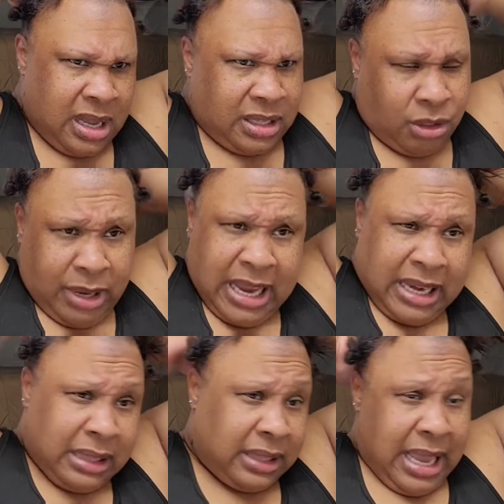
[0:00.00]
So he
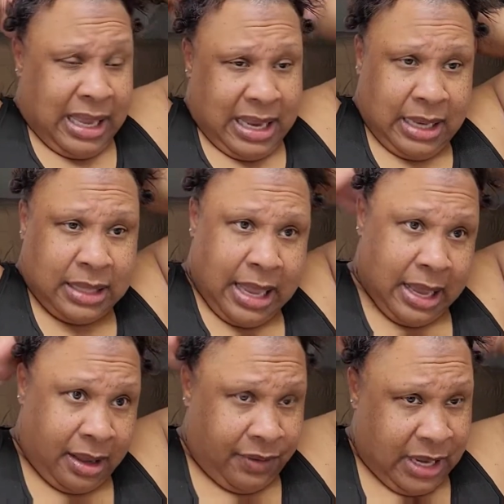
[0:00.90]
didn't think anything
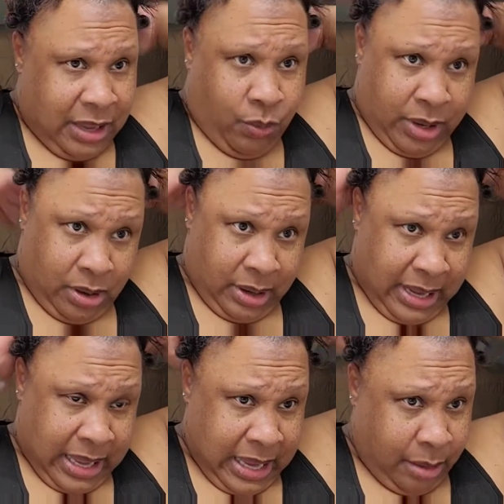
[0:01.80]
of it. He went on
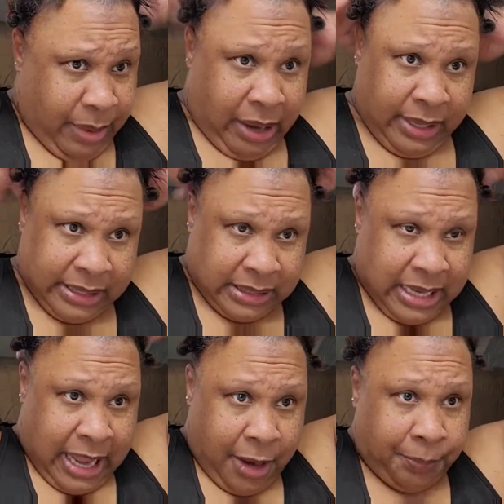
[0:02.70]
ahead about his
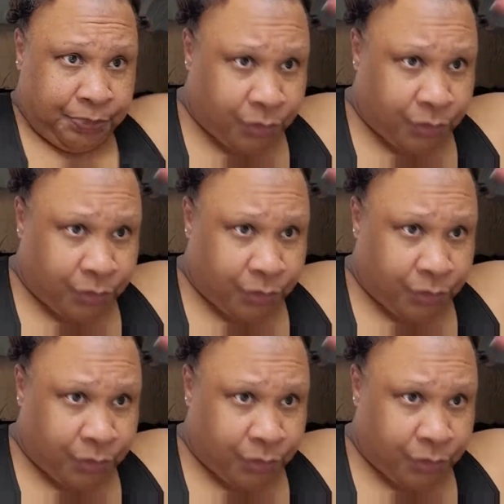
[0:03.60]
day.